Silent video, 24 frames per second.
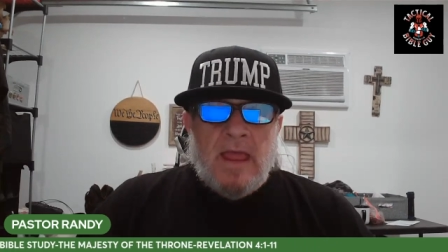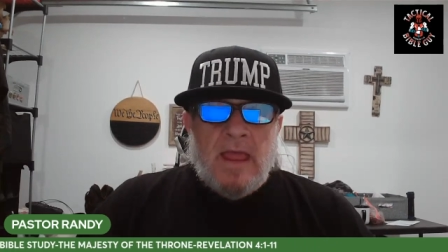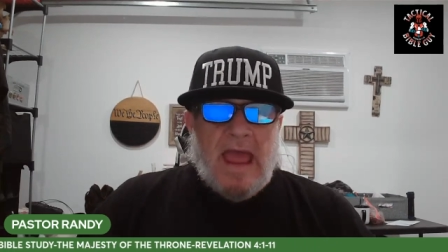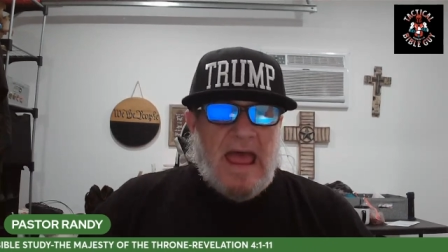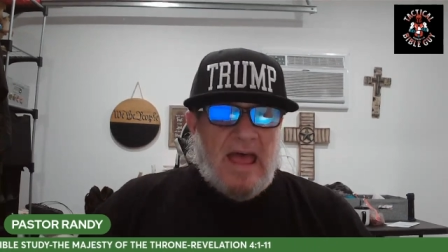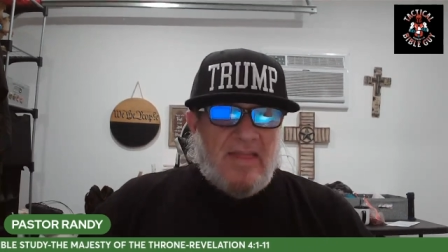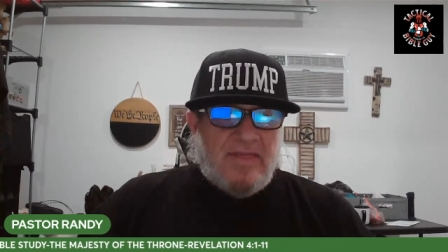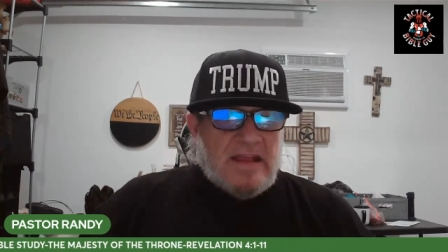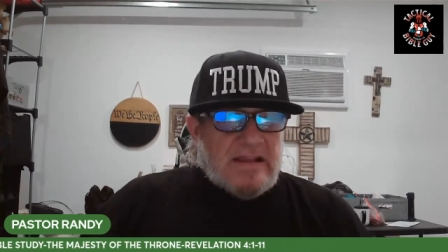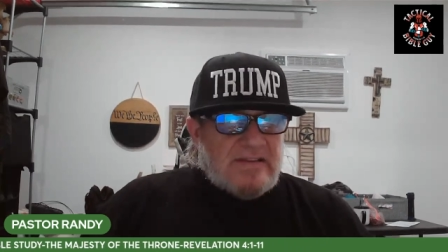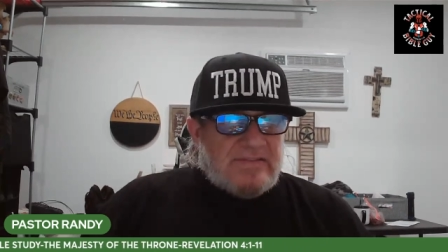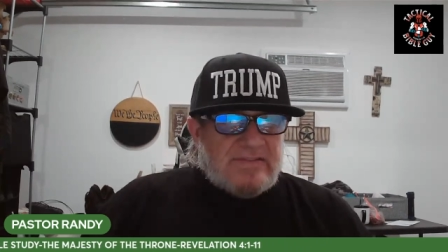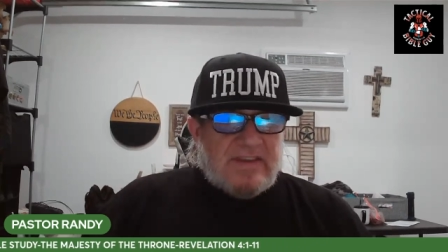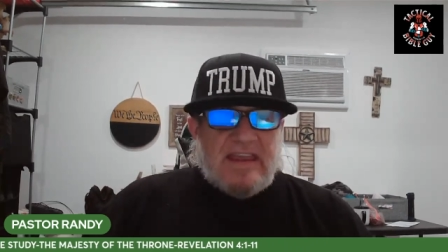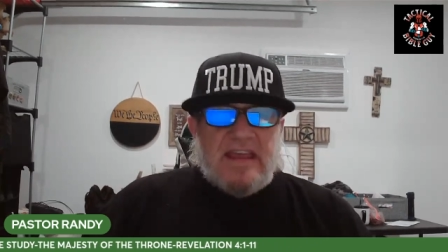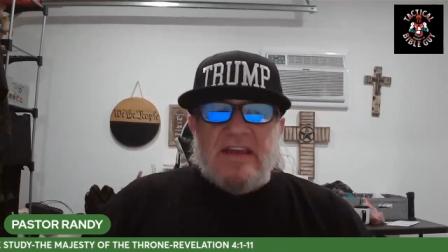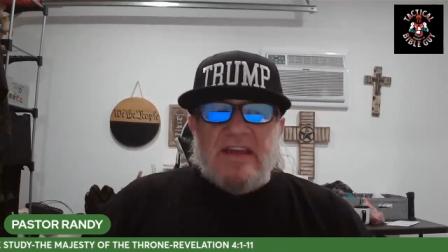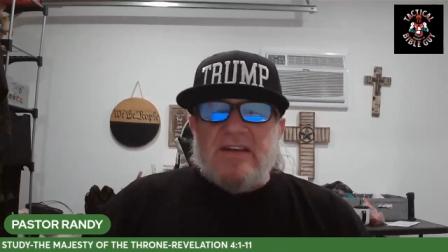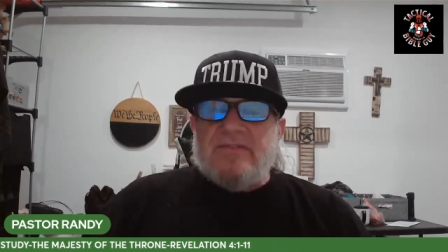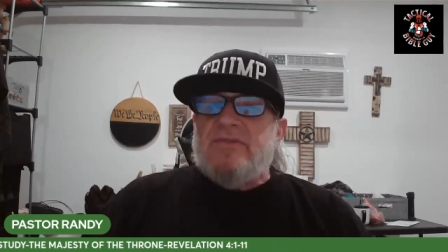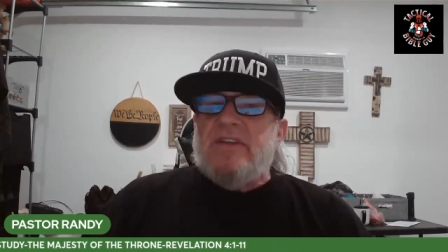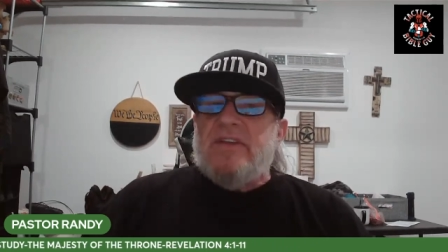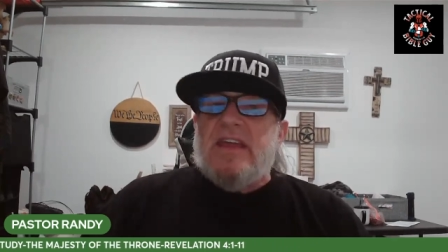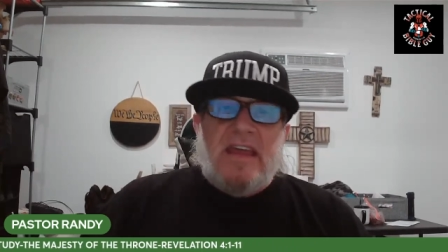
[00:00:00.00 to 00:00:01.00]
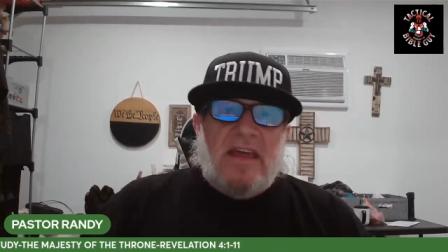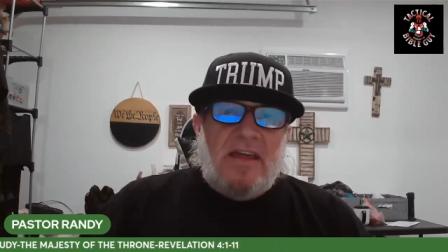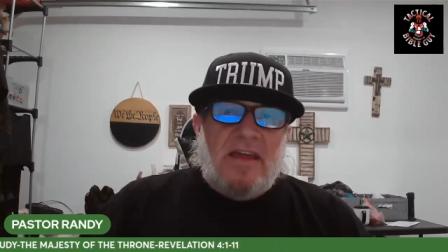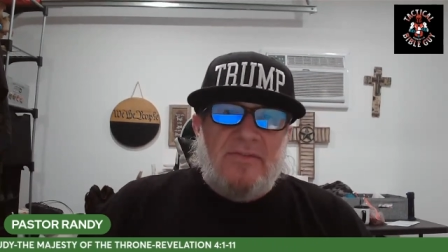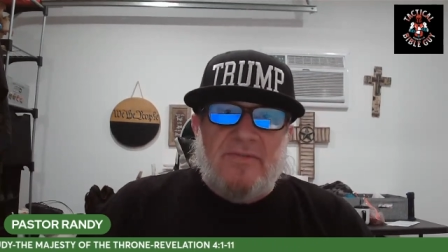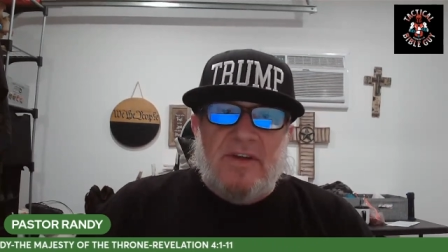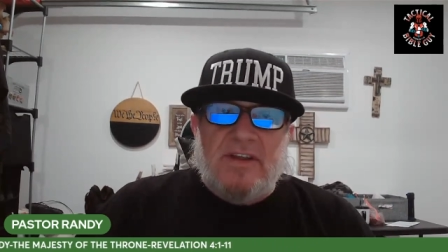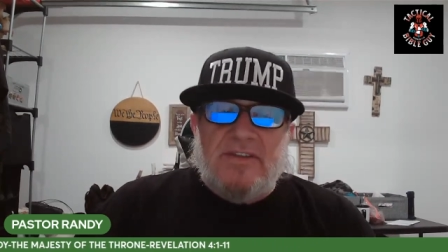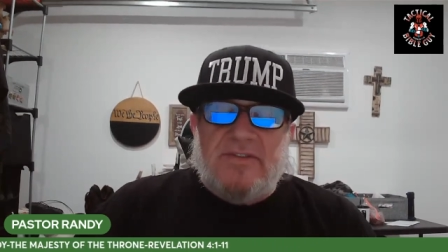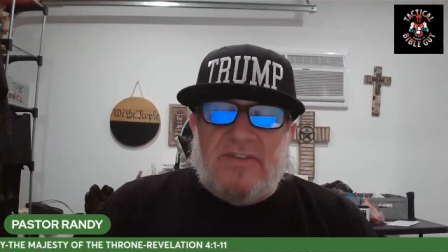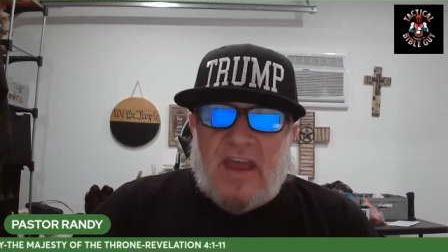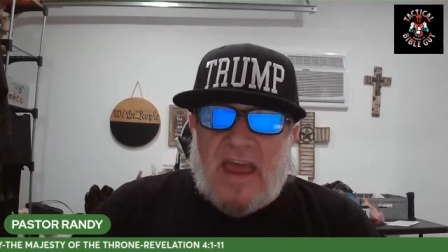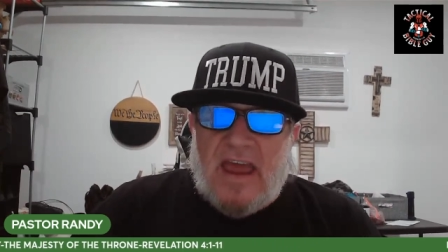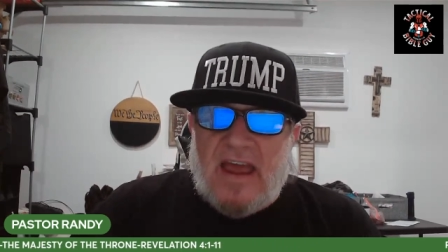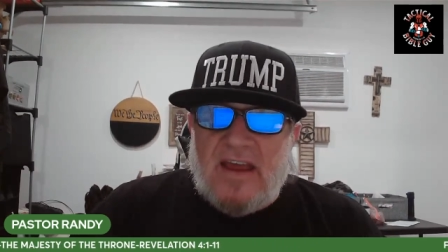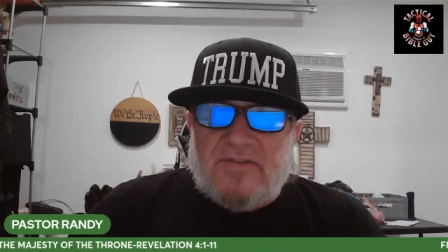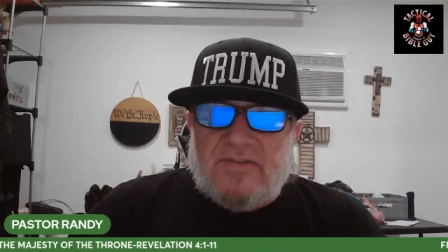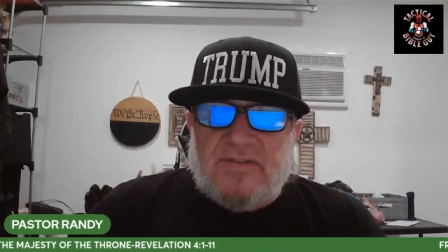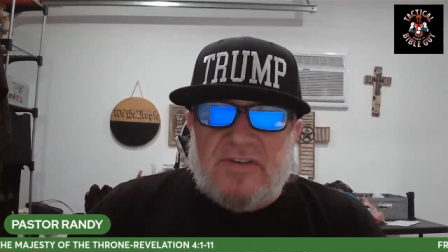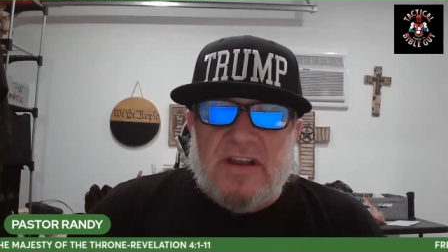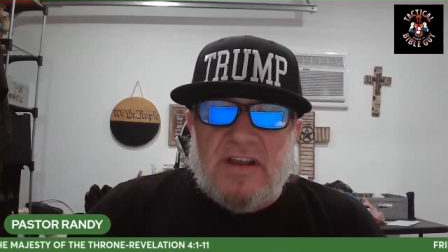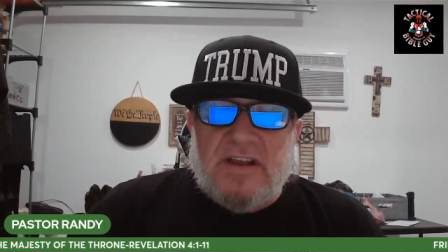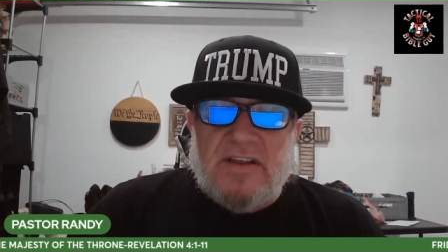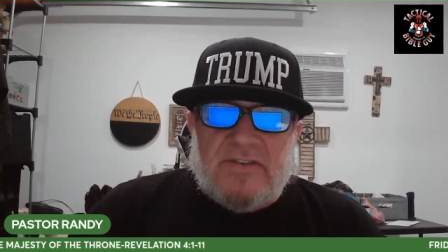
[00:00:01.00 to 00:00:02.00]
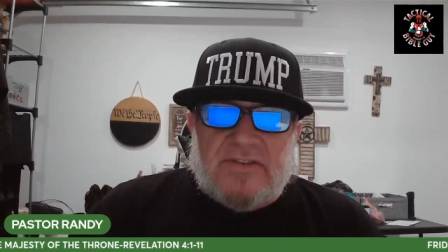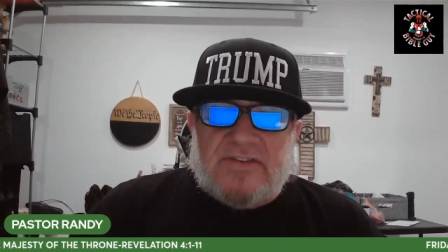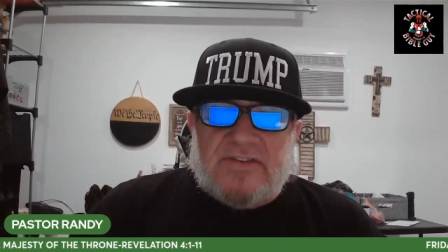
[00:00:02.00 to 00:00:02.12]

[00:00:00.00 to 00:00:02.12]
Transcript: And this invitation